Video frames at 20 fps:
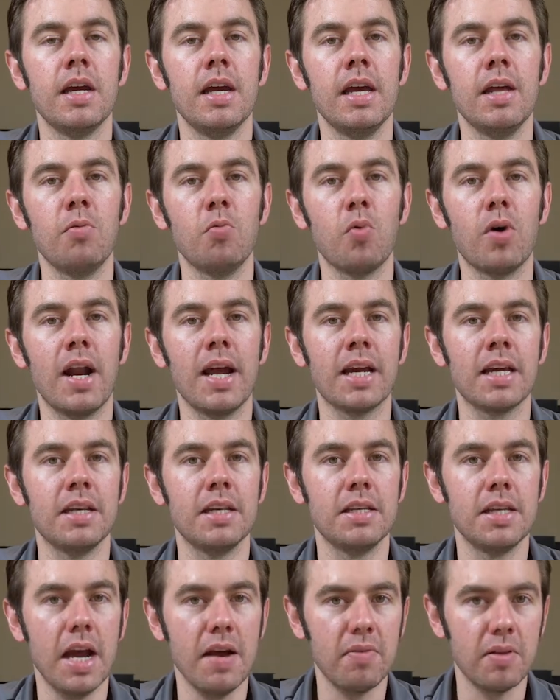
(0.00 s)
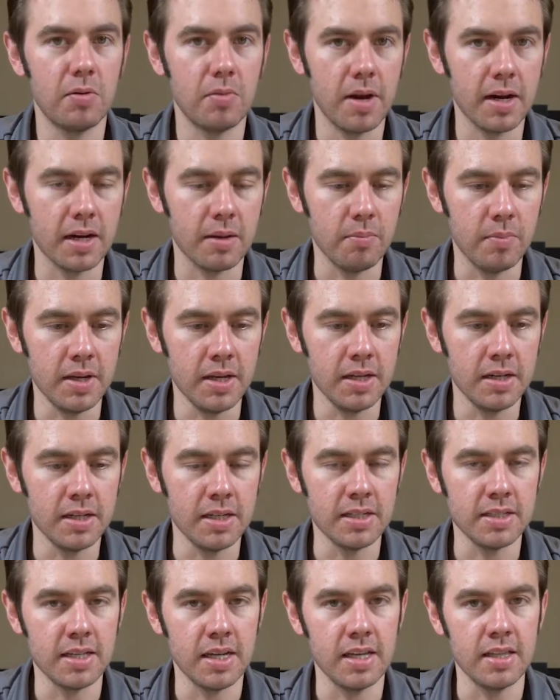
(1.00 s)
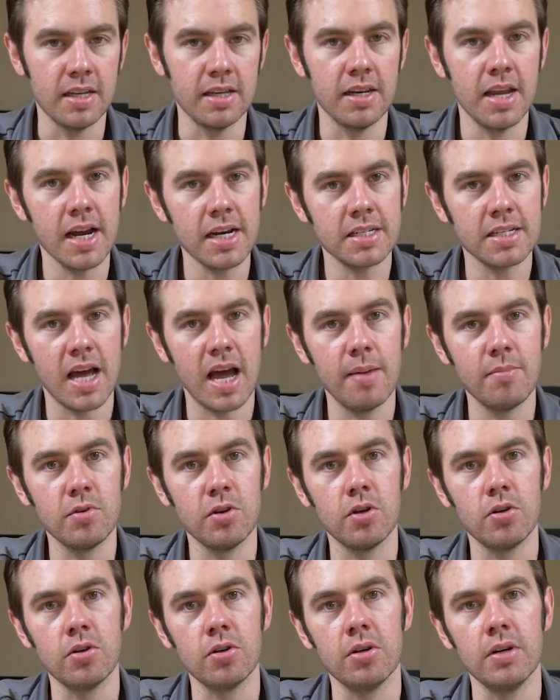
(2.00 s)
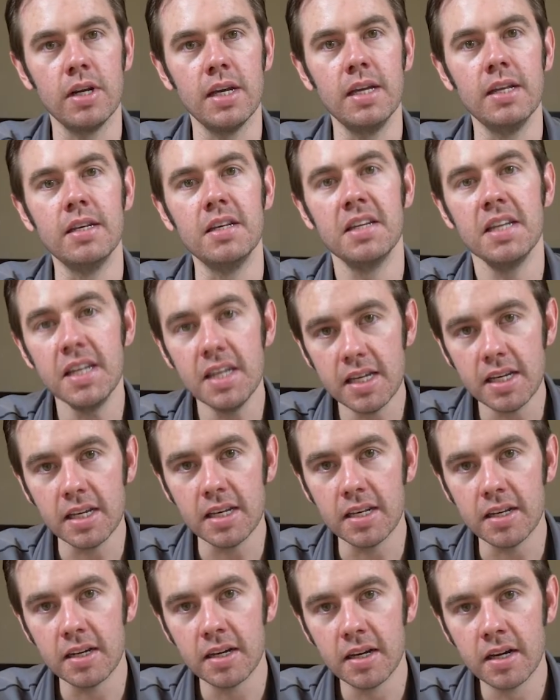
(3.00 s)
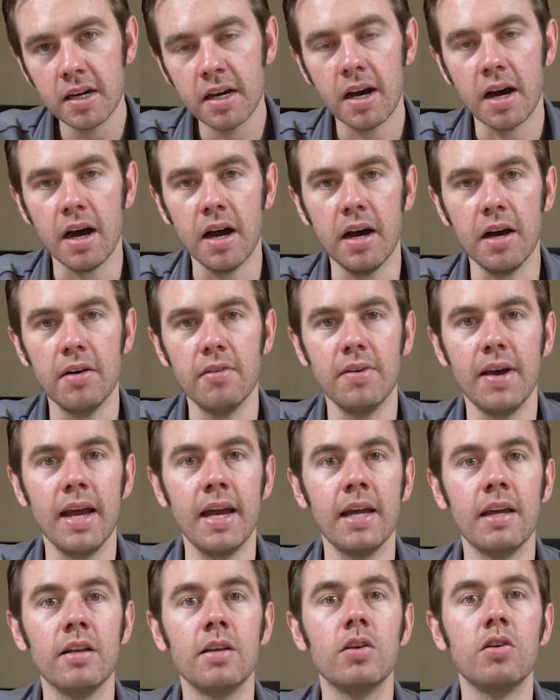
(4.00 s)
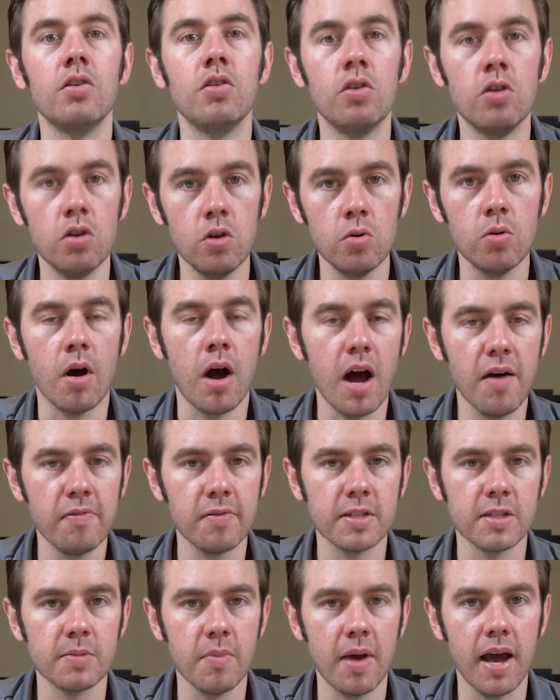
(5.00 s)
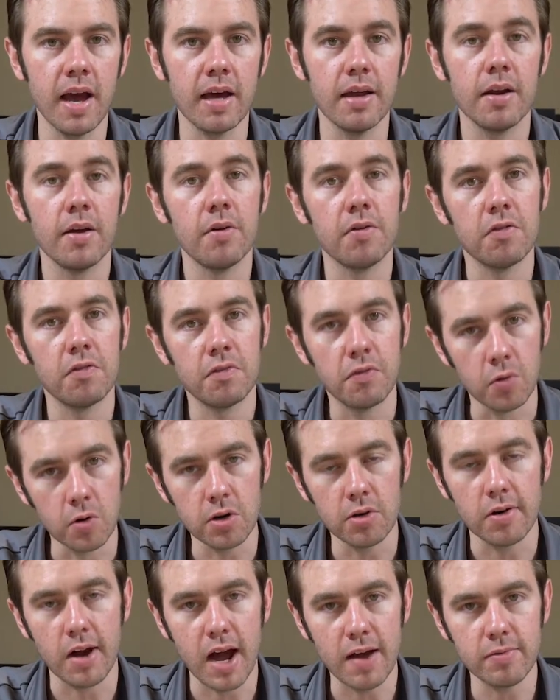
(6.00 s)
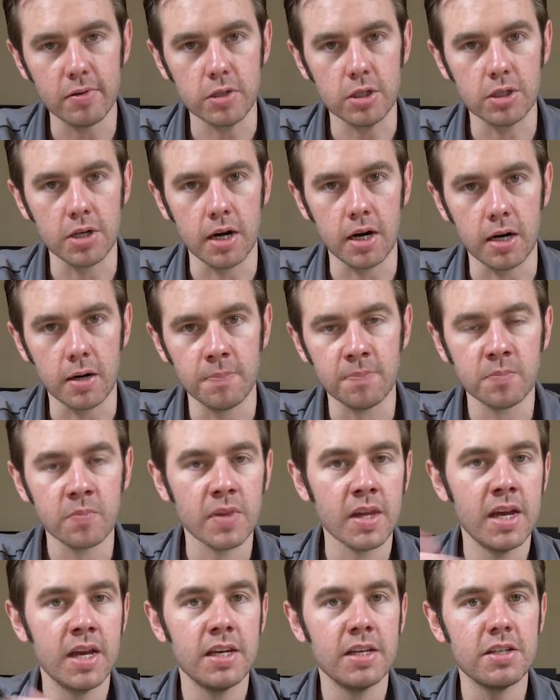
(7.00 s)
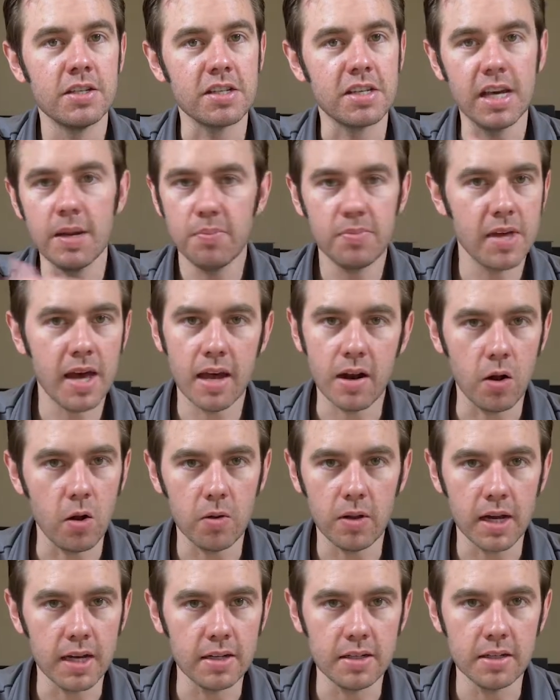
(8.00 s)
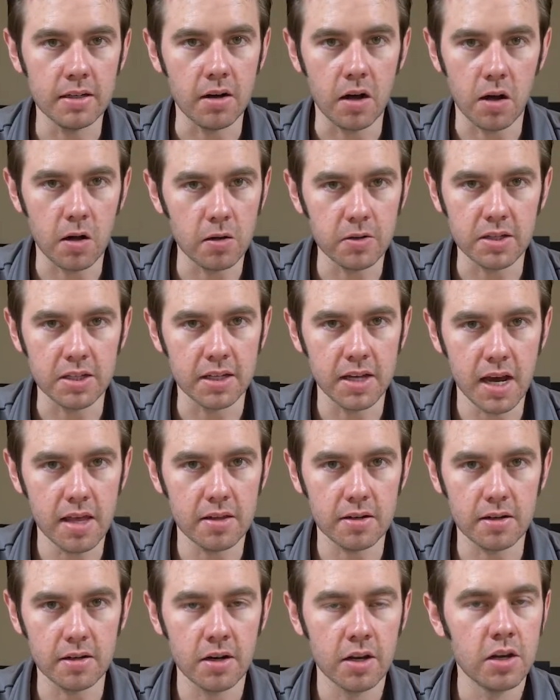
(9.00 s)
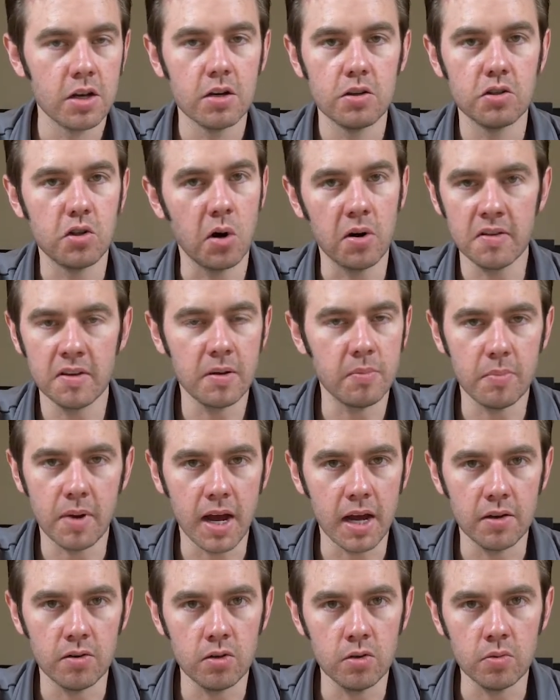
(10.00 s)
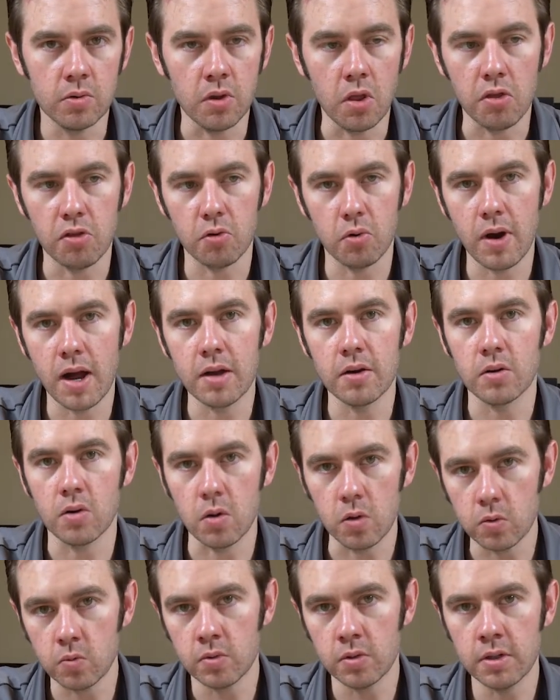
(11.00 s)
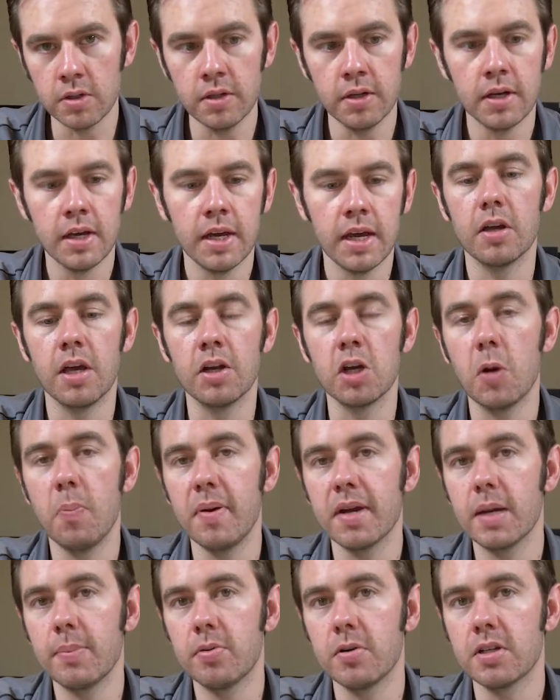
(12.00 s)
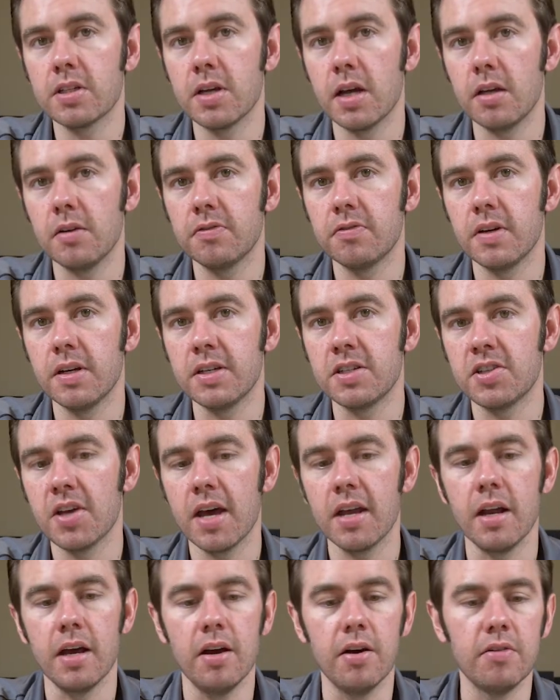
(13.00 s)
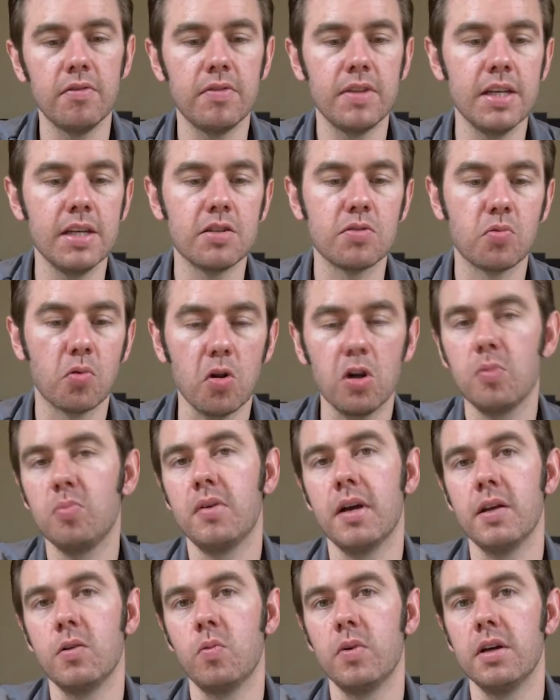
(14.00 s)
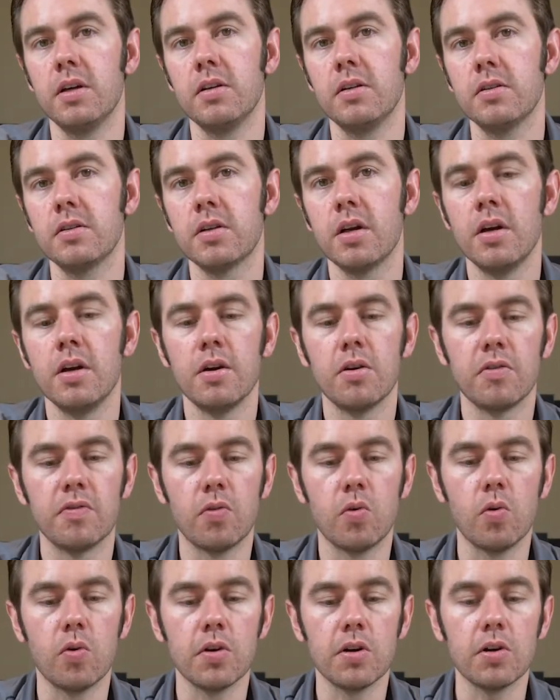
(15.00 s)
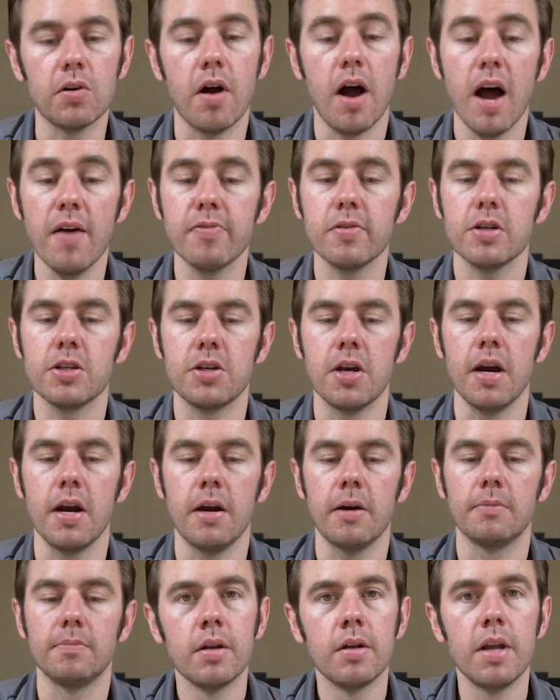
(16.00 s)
And what I can definitely recommend is that the next time you're in need of a new office mat for your office chair, skip that whole idea altogether. Don't even buy a new one. Throw out your old one and go pick up yourself a set of these rollerblade wheels for your office chair.